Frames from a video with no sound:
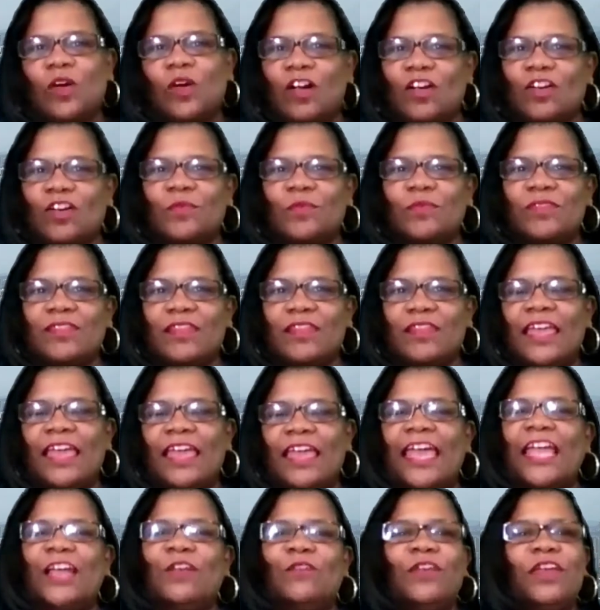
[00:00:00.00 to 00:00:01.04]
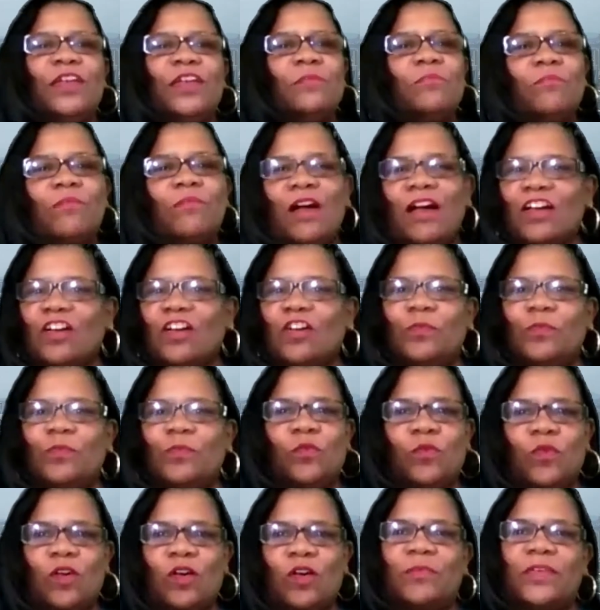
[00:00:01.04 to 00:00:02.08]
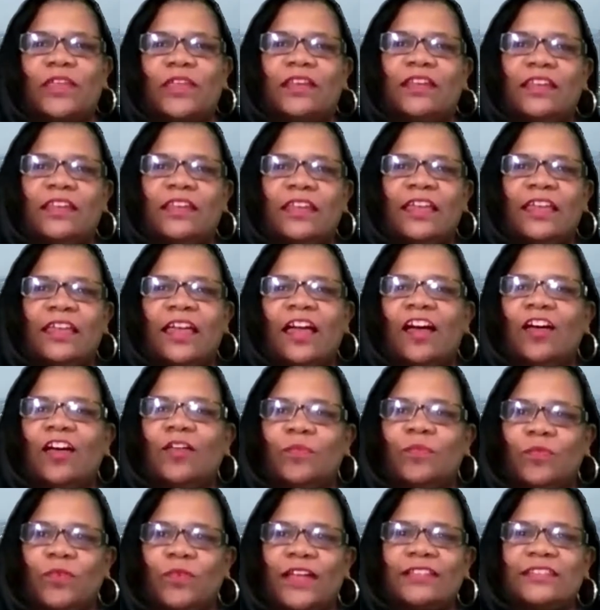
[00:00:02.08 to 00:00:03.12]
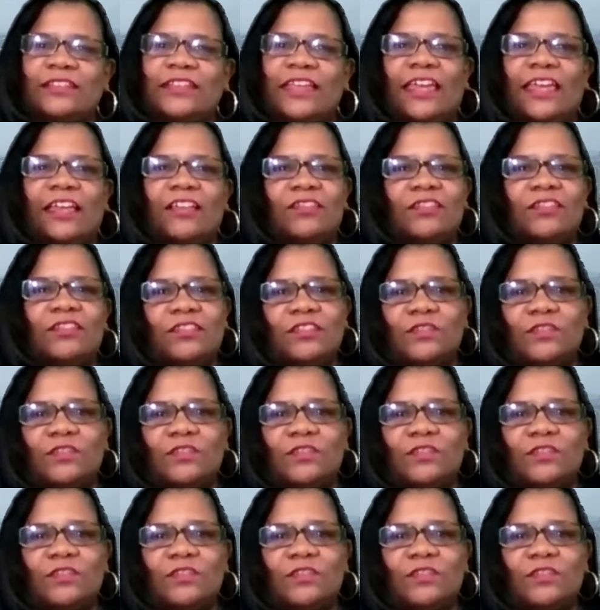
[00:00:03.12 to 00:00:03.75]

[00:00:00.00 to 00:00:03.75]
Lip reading: welcomes a remarkable woman, a breast cancer